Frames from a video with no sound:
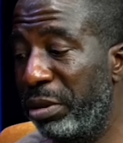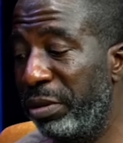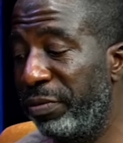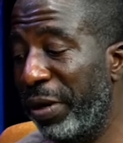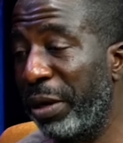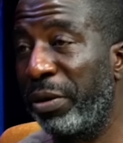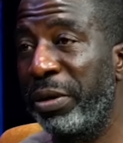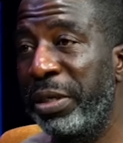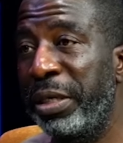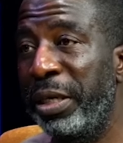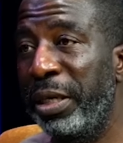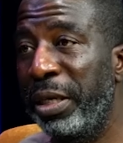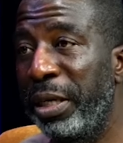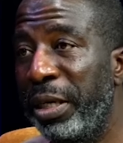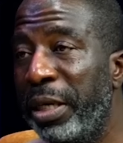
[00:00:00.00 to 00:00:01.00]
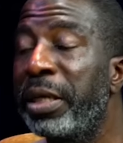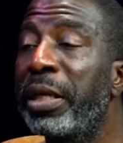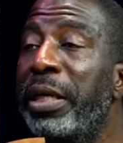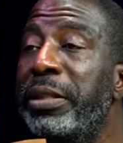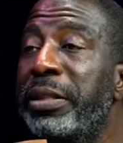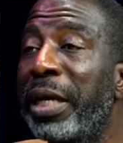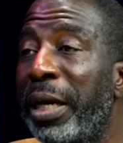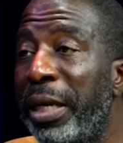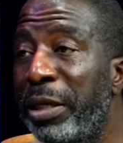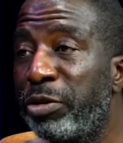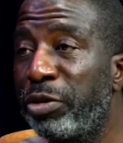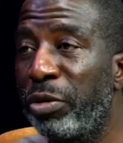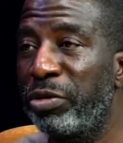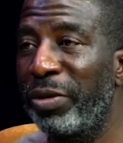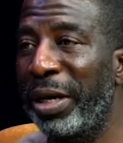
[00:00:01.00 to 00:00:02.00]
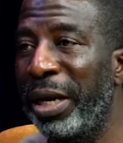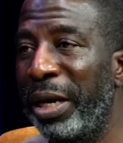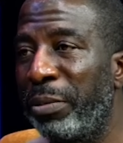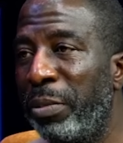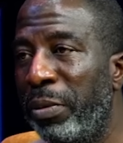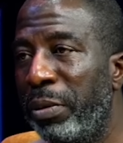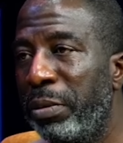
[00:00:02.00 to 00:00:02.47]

Akonde. I said, let's go to Alagmo.